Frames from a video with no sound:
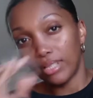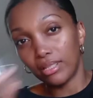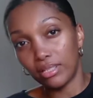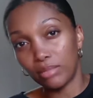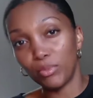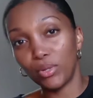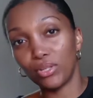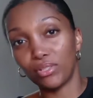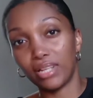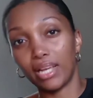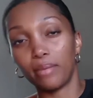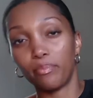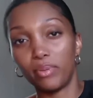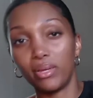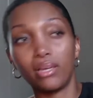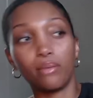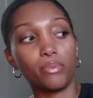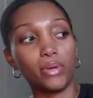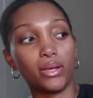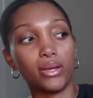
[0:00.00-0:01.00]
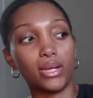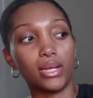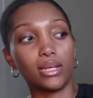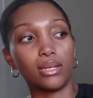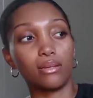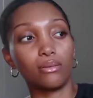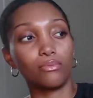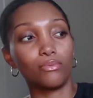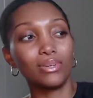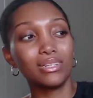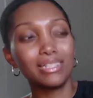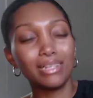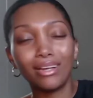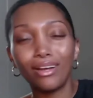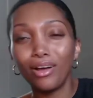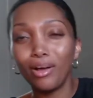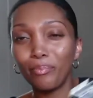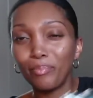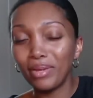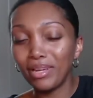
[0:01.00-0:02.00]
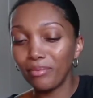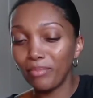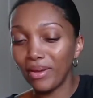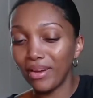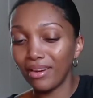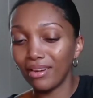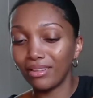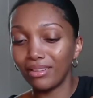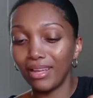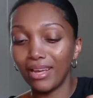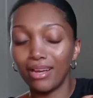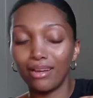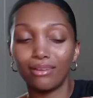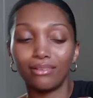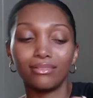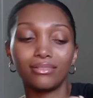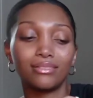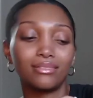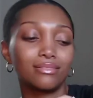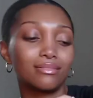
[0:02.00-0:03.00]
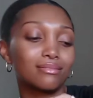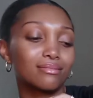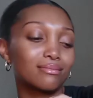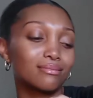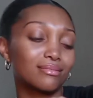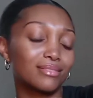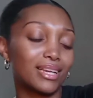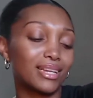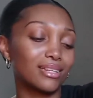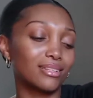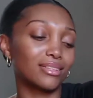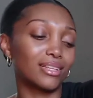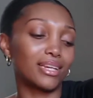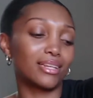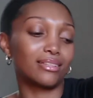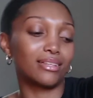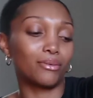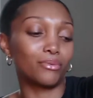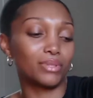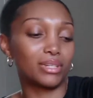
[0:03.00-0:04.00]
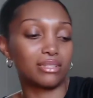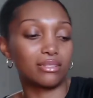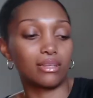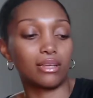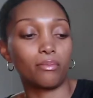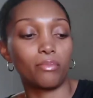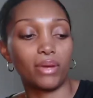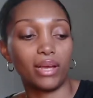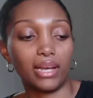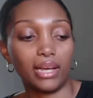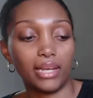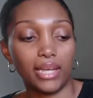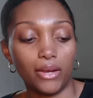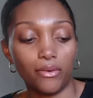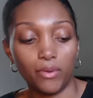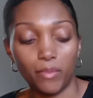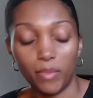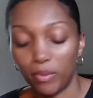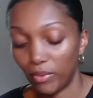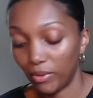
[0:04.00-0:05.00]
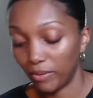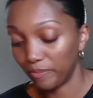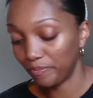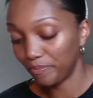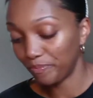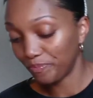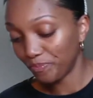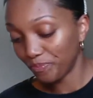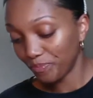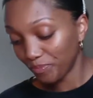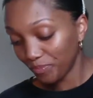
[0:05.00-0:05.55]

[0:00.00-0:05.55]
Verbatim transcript: Smells like pinkberry. What's it called? Pinkberry clouds? I didn't like that one. I took it back. I can't remember.